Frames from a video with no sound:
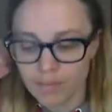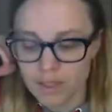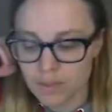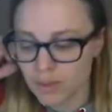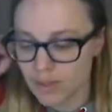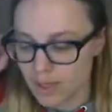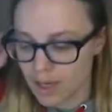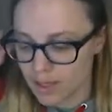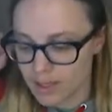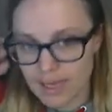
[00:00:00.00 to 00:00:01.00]
This was
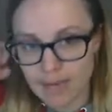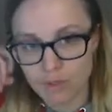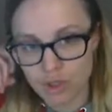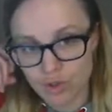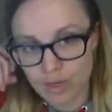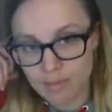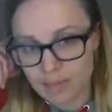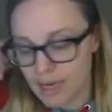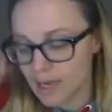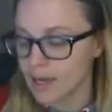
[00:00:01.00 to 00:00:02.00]
the same stream
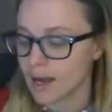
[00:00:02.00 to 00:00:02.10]
day.